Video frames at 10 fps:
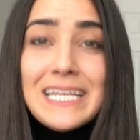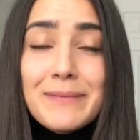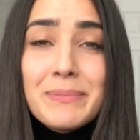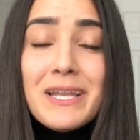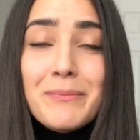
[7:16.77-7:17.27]

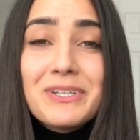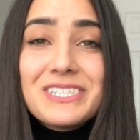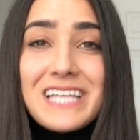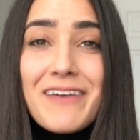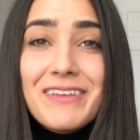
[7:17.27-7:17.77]
Tip number
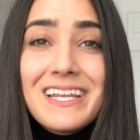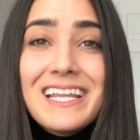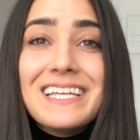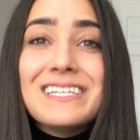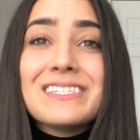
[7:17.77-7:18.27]
7
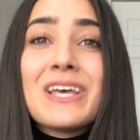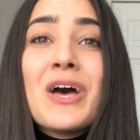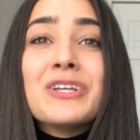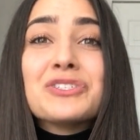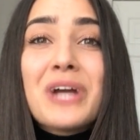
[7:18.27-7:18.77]
is
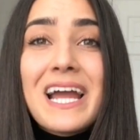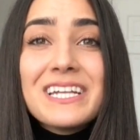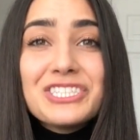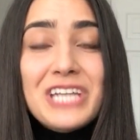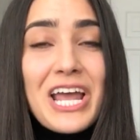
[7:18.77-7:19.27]
try
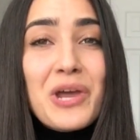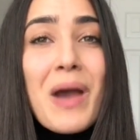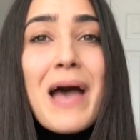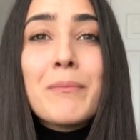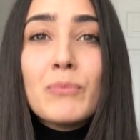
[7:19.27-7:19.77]
to shadow
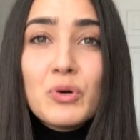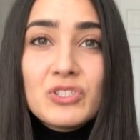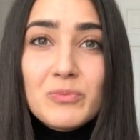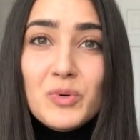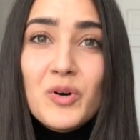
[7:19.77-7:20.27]
at
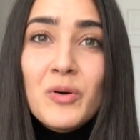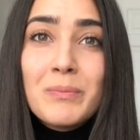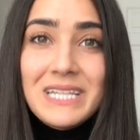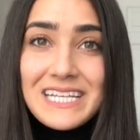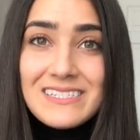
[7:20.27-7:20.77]
multiple
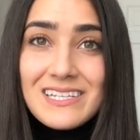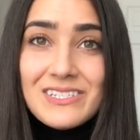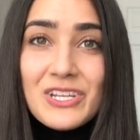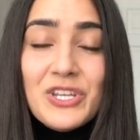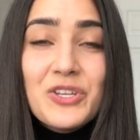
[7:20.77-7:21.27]

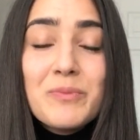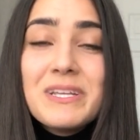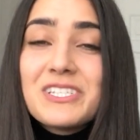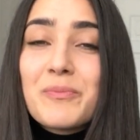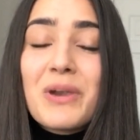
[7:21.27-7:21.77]
places. You'd
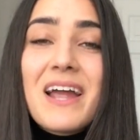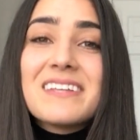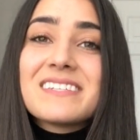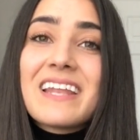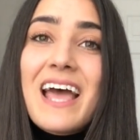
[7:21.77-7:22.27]
be
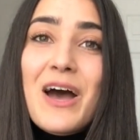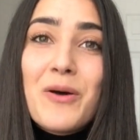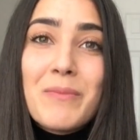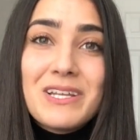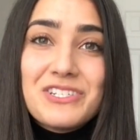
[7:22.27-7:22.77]
surprised at
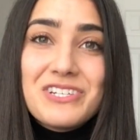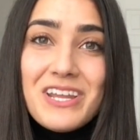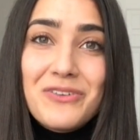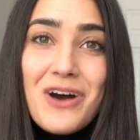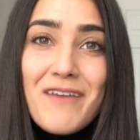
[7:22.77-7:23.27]
how much
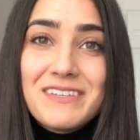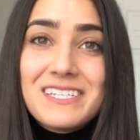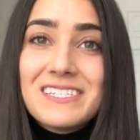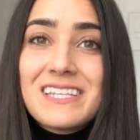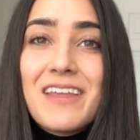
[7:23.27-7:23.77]
dental
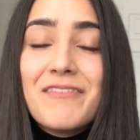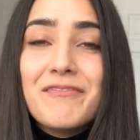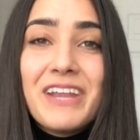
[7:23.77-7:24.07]
offices can